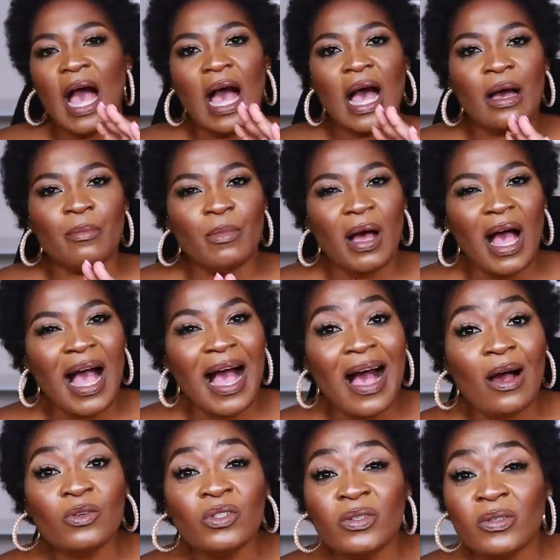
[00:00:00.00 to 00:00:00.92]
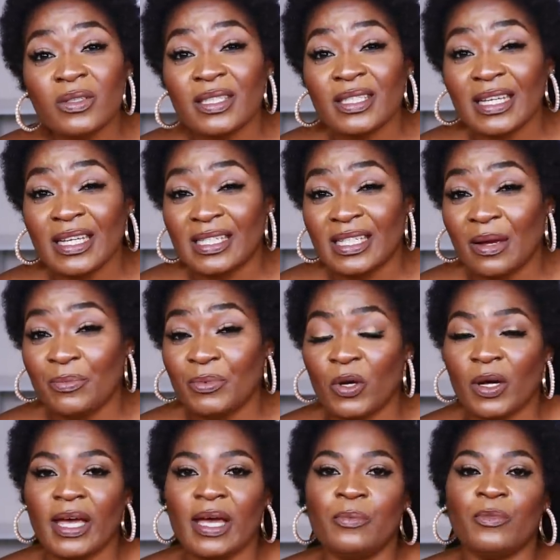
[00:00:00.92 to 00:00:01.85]
how to set up
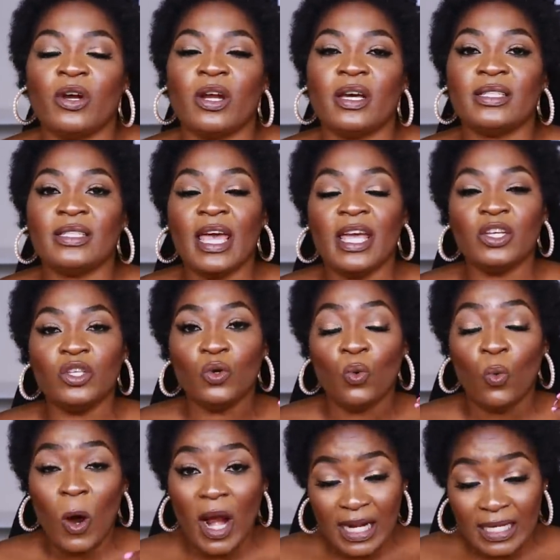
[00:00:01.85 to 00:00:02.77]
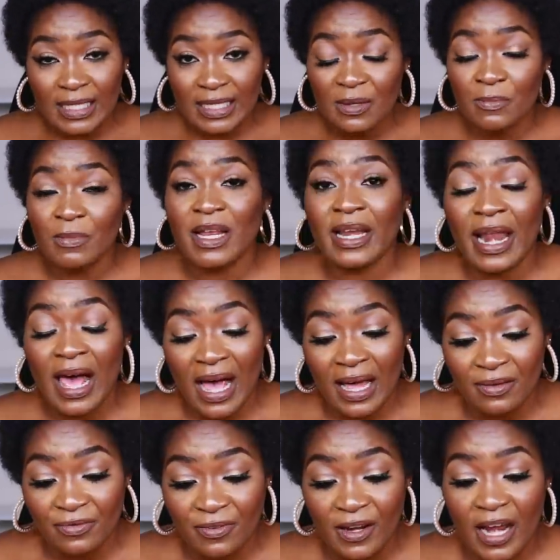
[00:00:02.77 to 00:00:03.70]
your cameras, and you want to see me
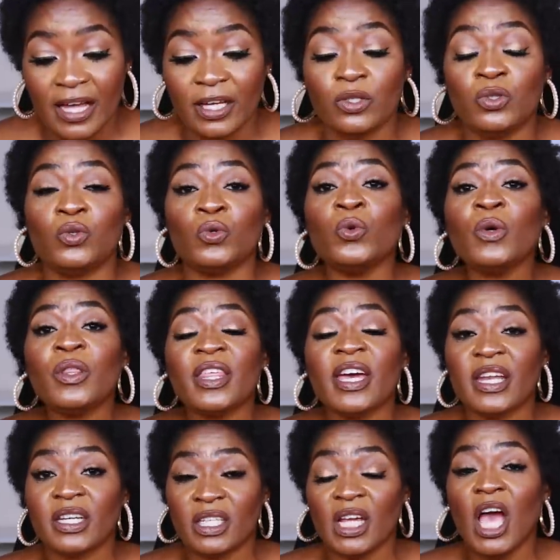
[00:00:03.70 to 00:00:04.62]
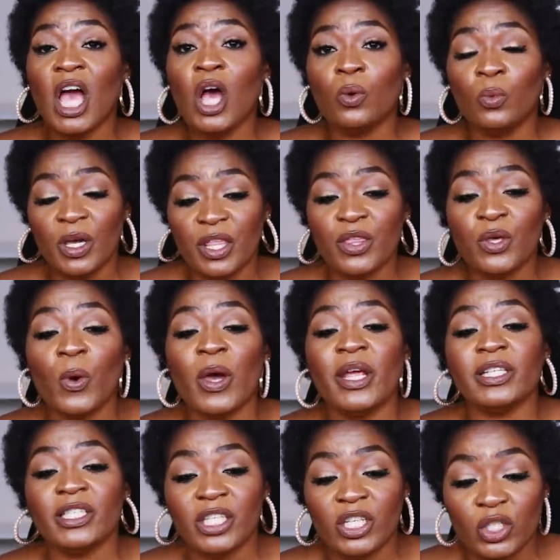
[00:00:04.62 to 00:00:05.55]
live, like, do that with you
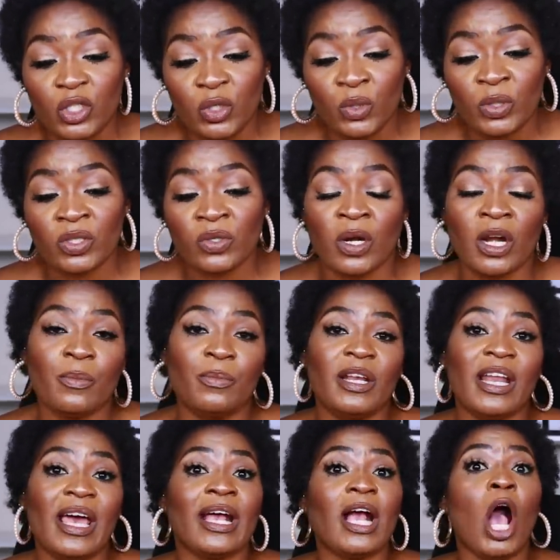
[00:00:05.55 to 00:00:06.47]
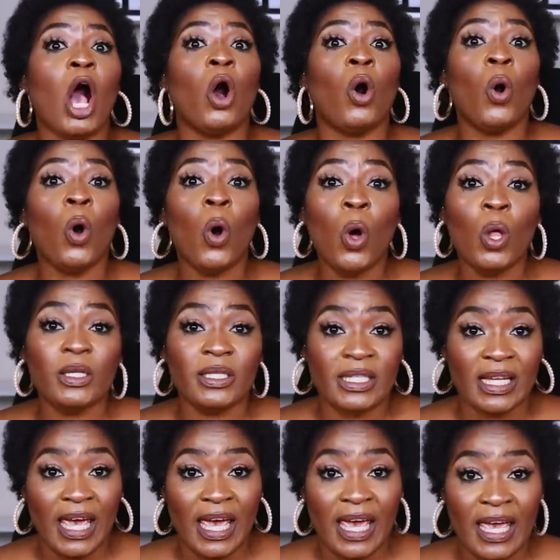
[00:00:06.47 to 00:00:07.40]
and teach you, it's going to be like a whole
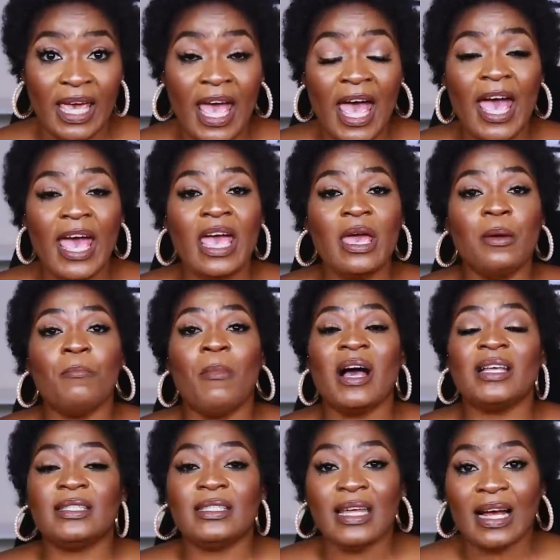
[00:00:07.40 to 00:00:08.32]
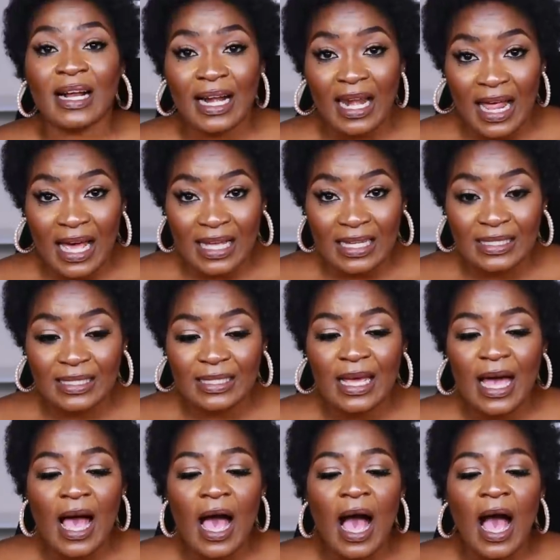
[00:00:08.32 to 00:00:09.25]
day, a master class,
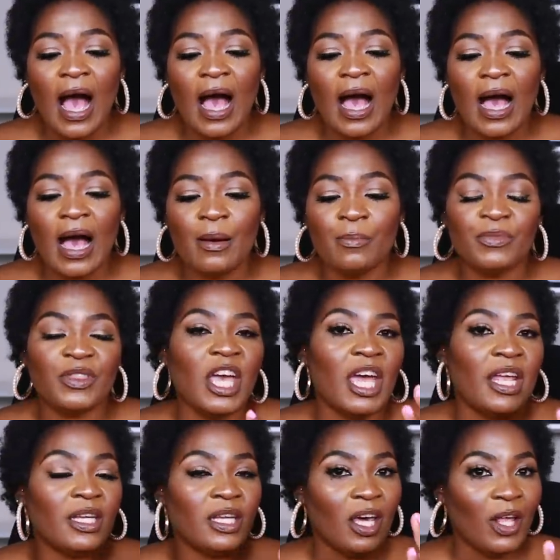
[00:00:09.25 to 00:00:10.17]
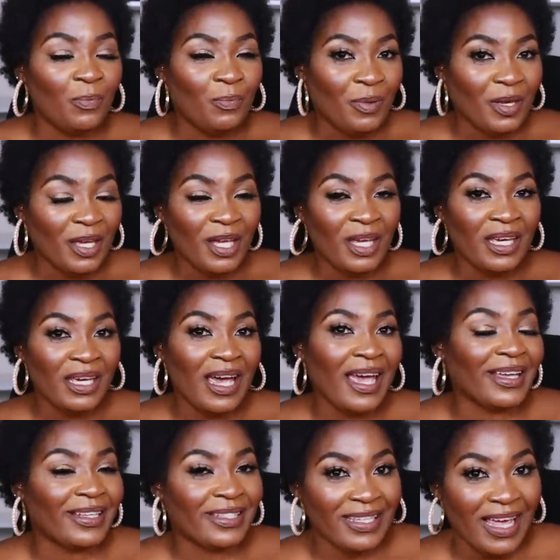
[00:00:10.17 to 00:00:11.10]
then be
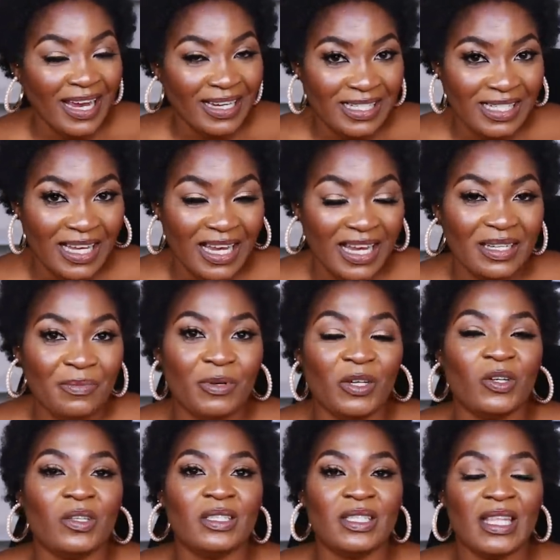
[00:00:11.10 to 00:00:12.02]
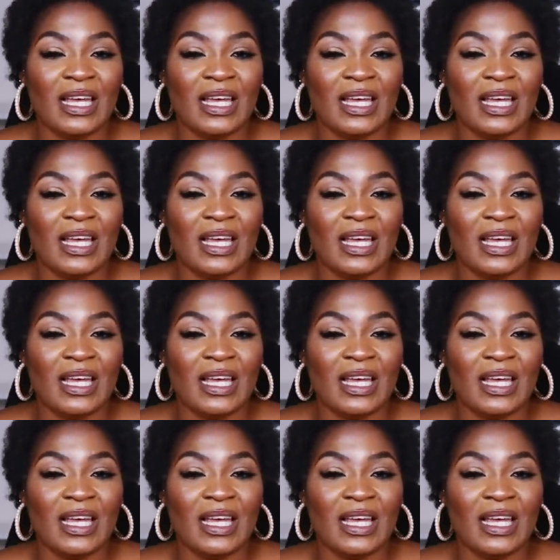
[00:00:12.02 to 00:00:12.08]
excited, because